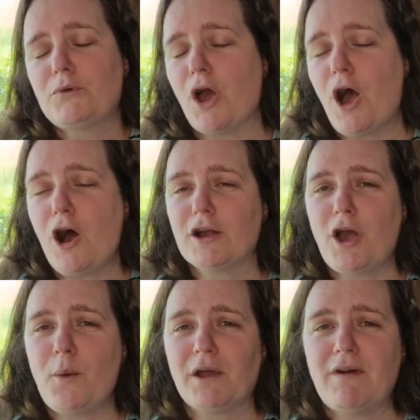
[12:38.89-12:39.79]
go
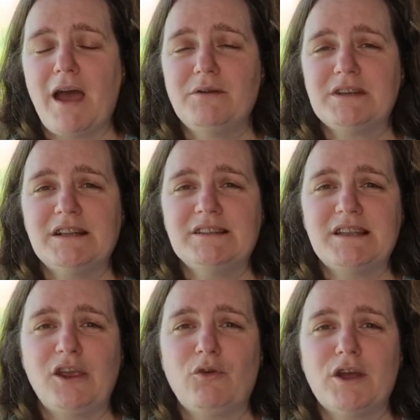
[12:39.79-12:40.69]
going around in
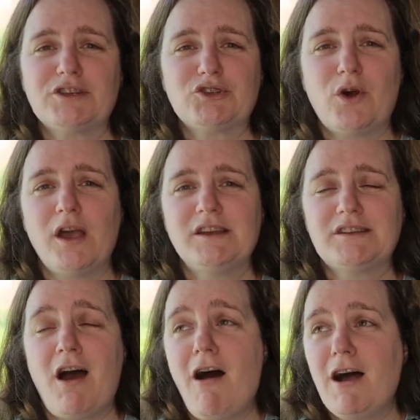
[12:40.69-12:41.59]
secret trying
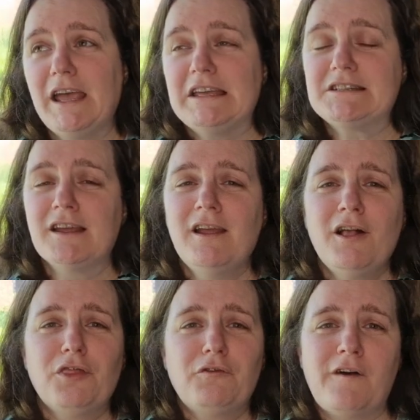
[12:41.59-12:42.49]
to hide
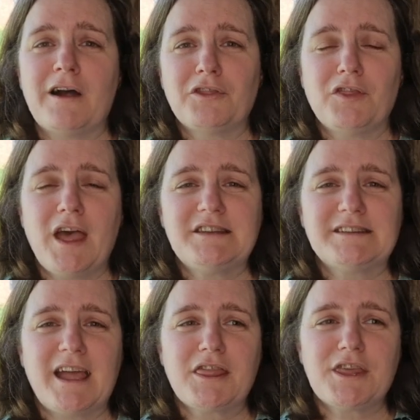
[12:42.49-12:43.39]
the fact that they're
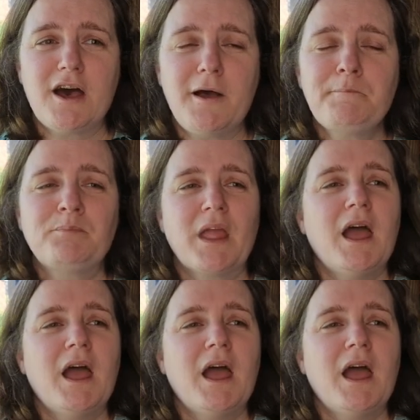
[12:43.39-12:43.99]
together